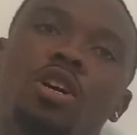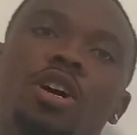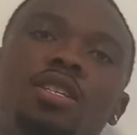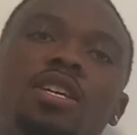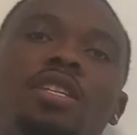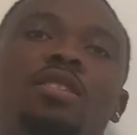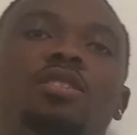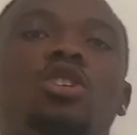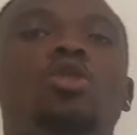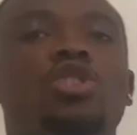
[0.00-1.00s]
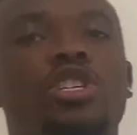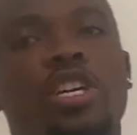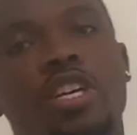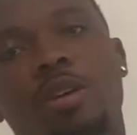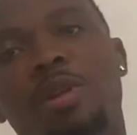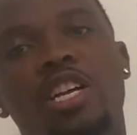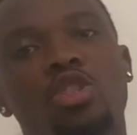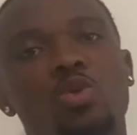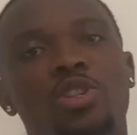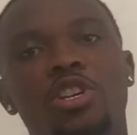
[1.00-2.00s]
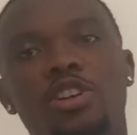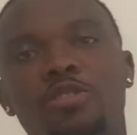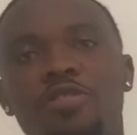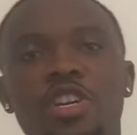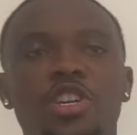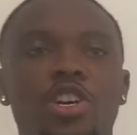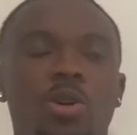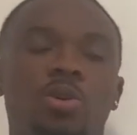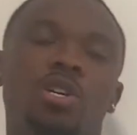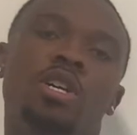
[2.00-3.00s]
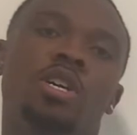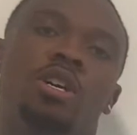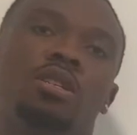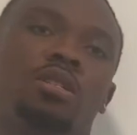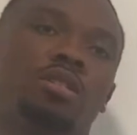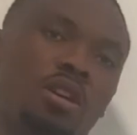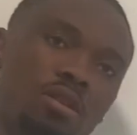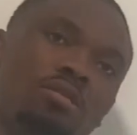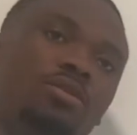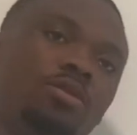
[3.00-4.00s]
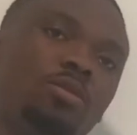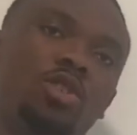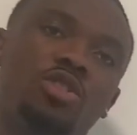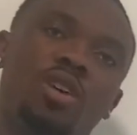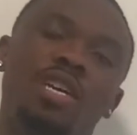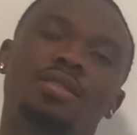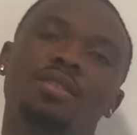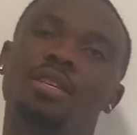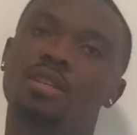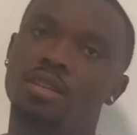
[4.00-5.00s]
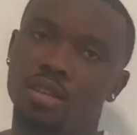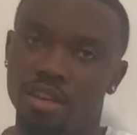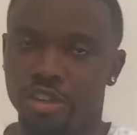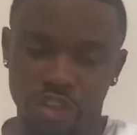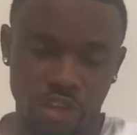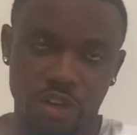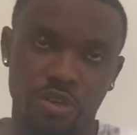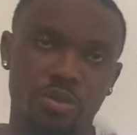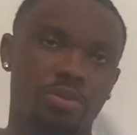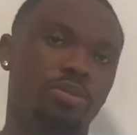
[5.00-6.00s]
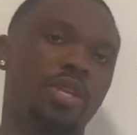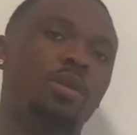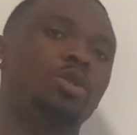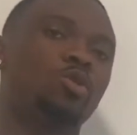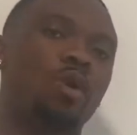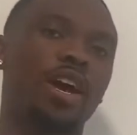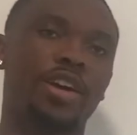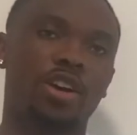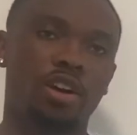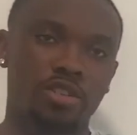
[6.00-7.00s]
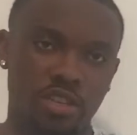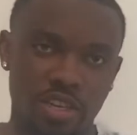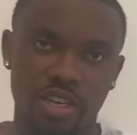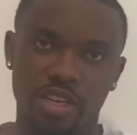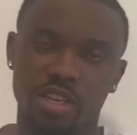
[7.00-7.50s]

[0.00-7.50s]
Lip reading: It's Athletes Culture again, coming at you with another video. So, from what you guys seen in the intro, that was Ryan Garcia,